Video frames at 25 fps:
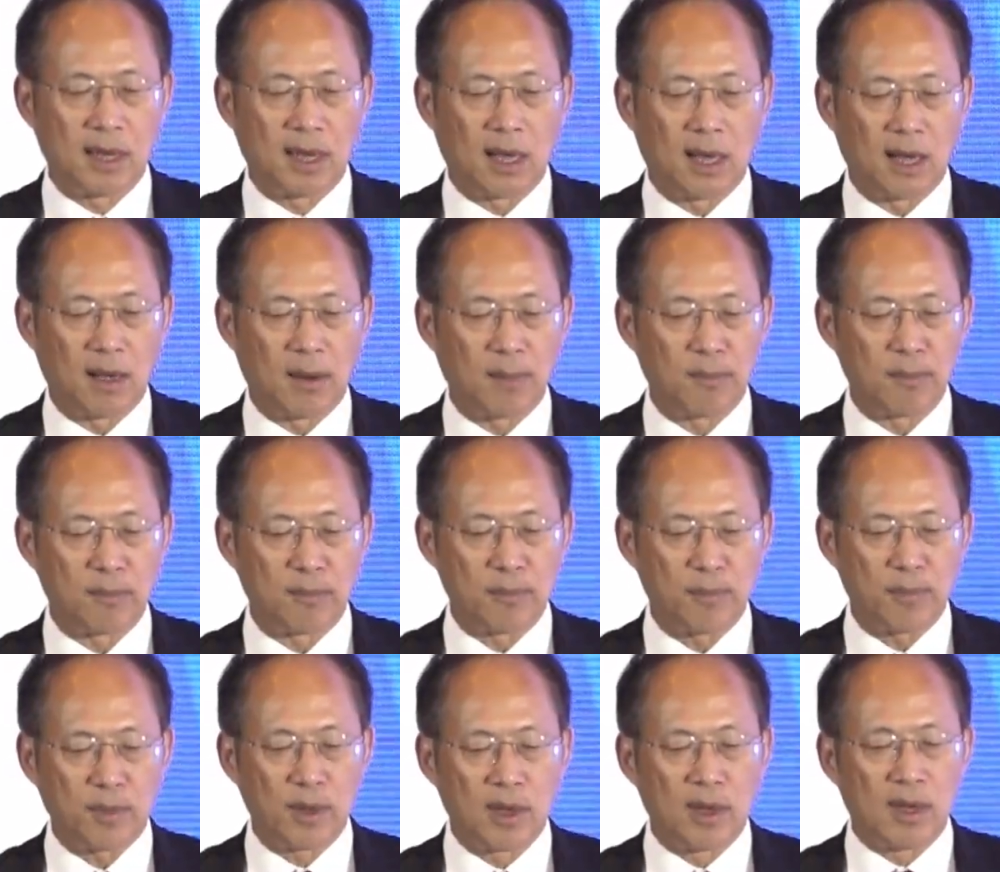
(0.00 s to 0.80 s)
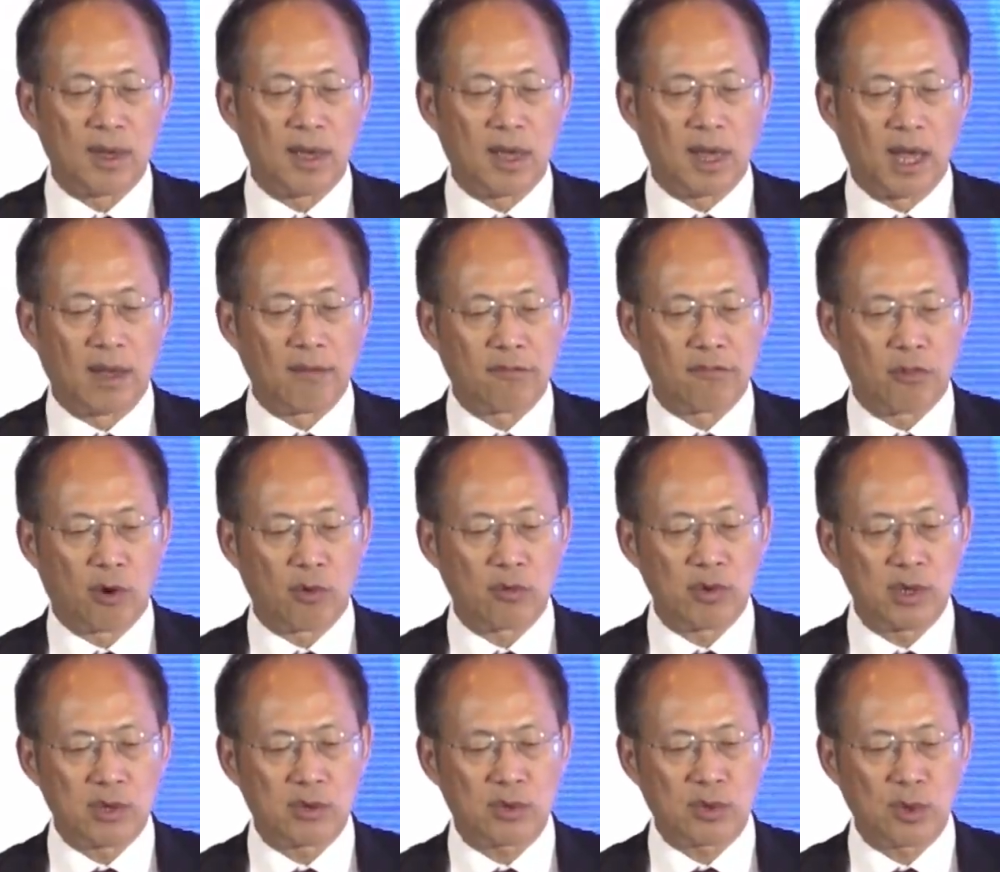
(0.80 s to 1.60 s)
And
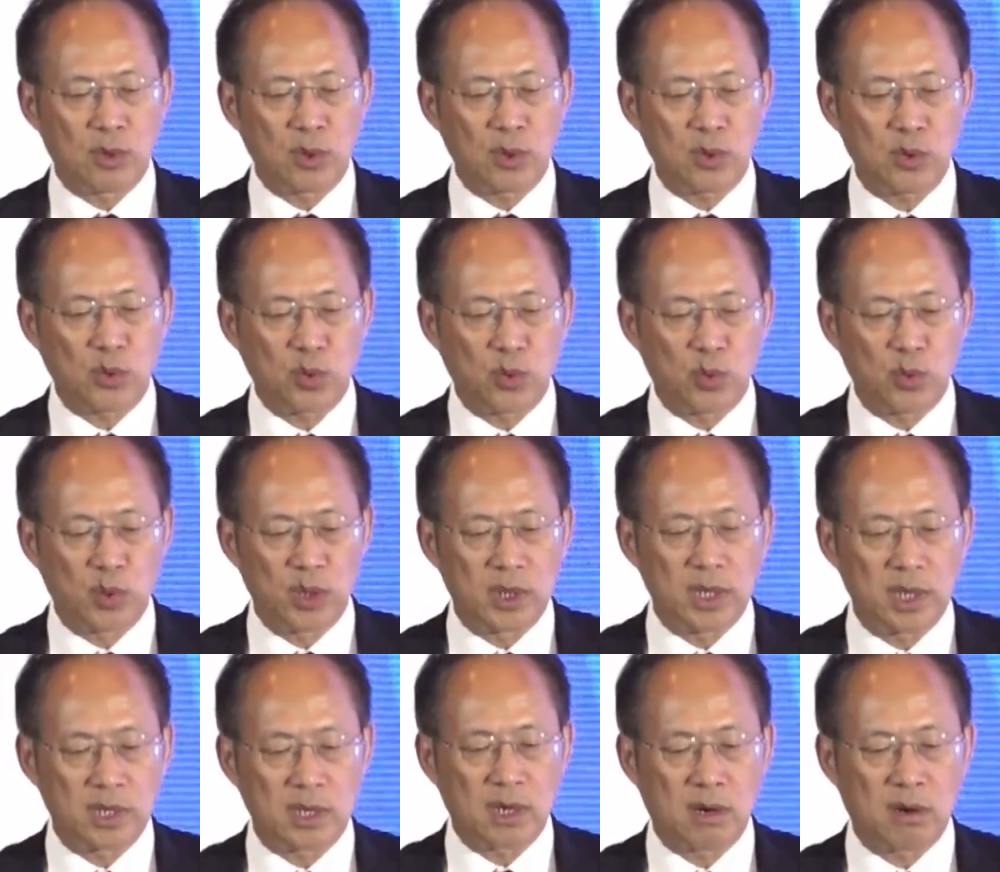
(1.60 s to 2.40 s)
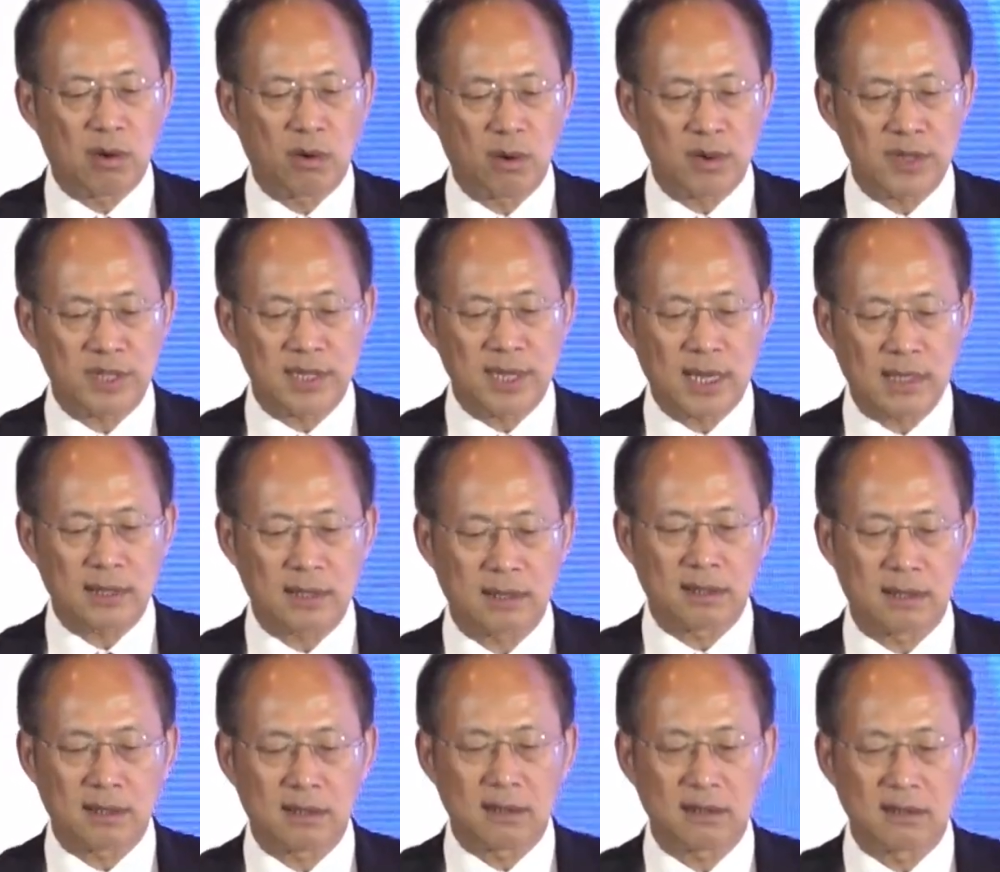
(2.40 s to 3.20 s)
for research, we need
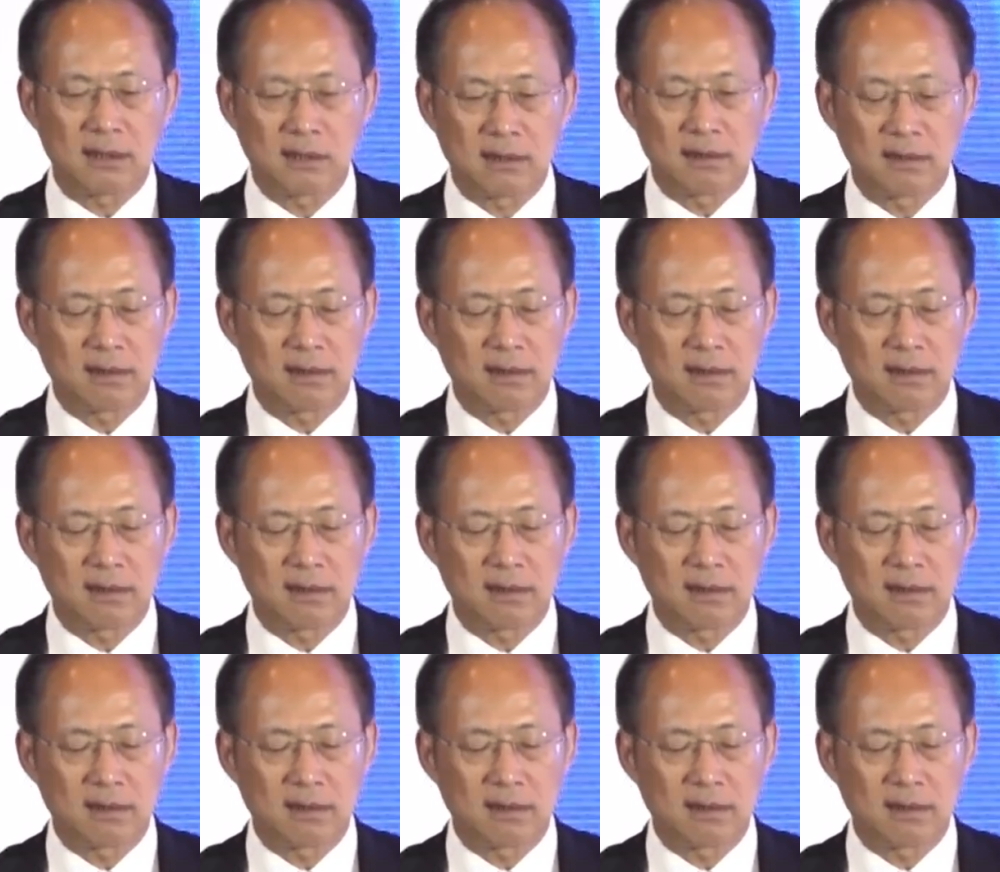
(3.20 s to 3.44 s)
cross-sector.